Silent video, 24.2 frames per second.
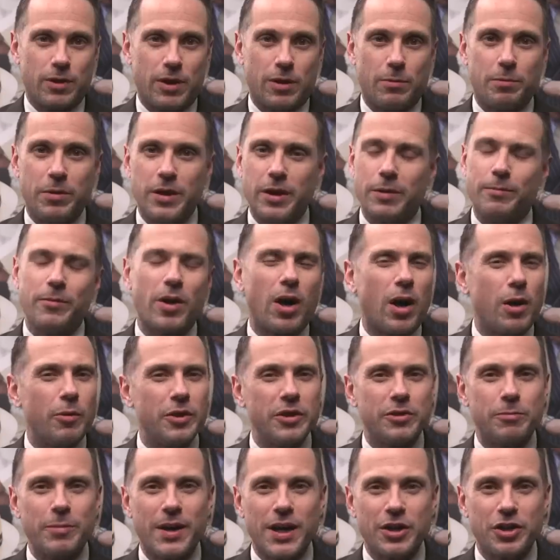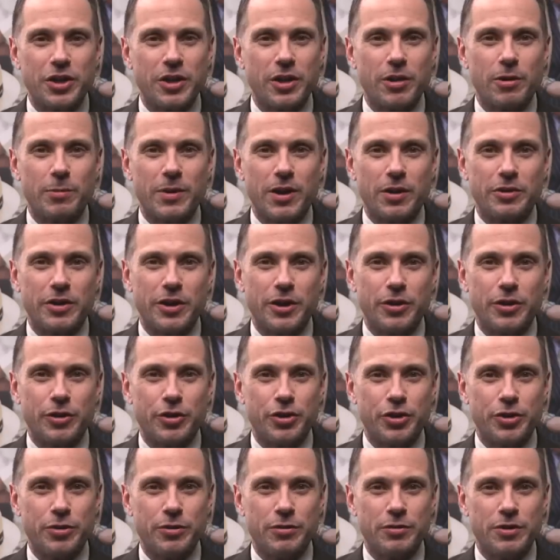well. But always matching your belt to your
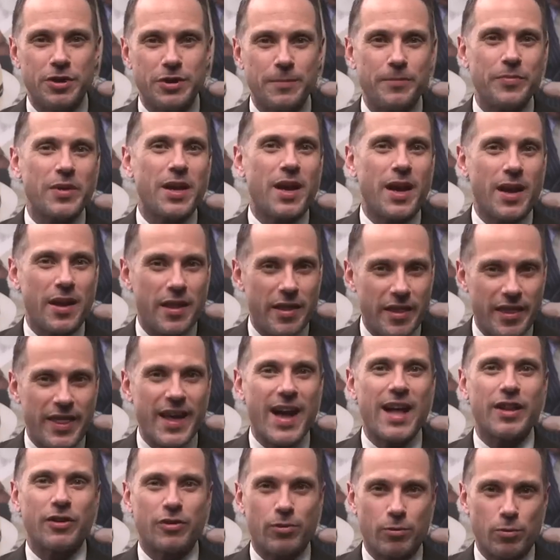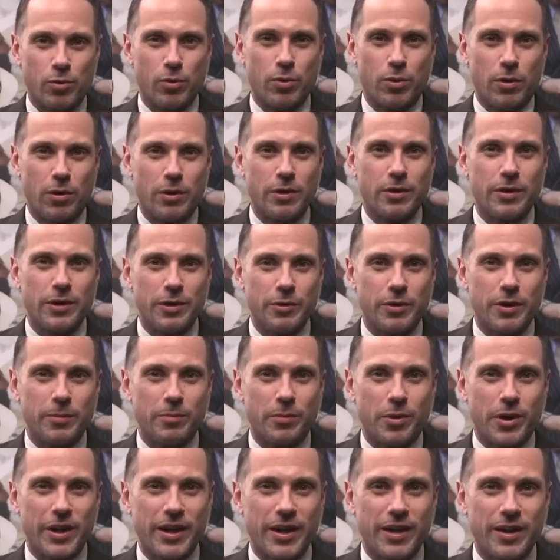shoes, that's a rule you can
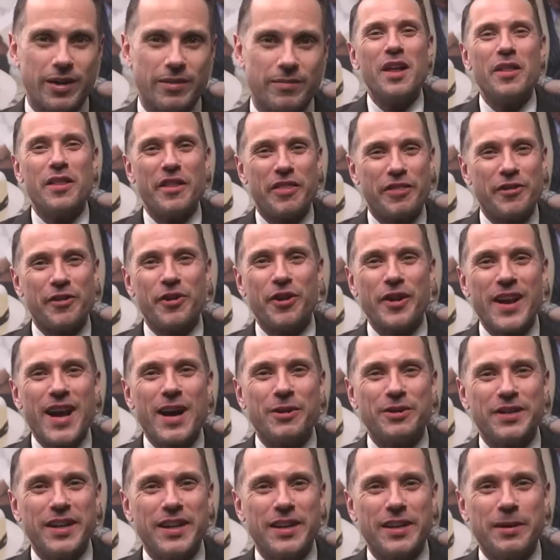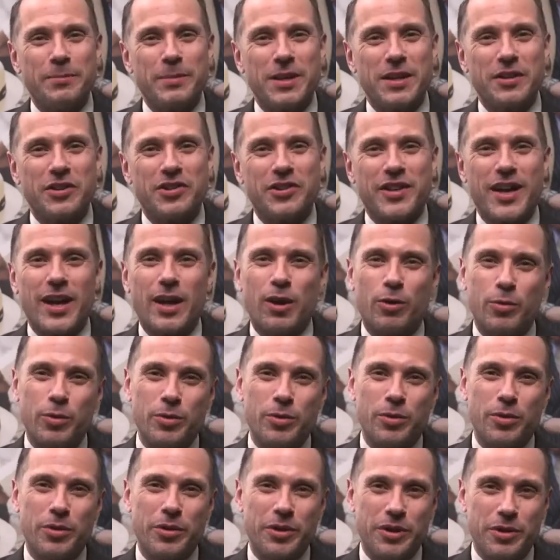break. The third outdated men's style
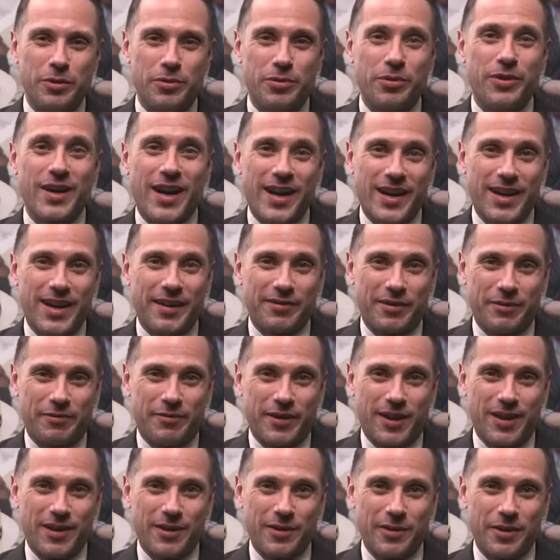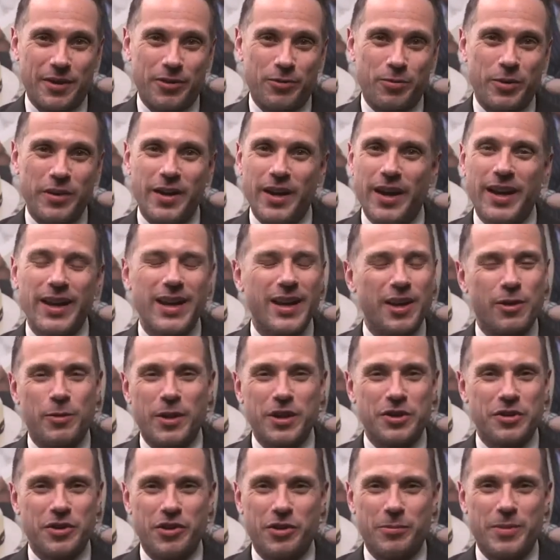rule you do not have to follow is one that I get
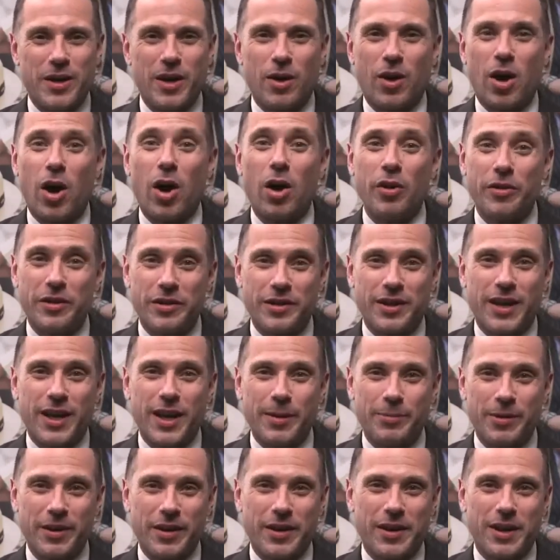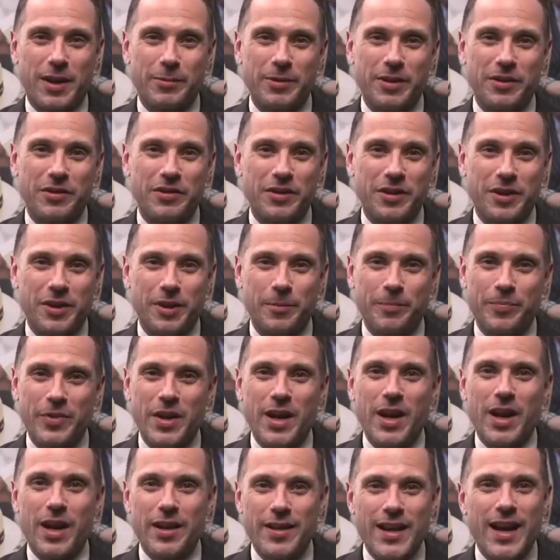questions about all the time in the comments here,
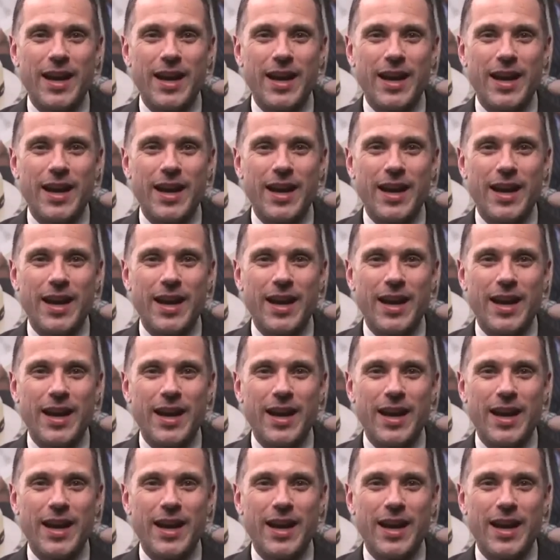and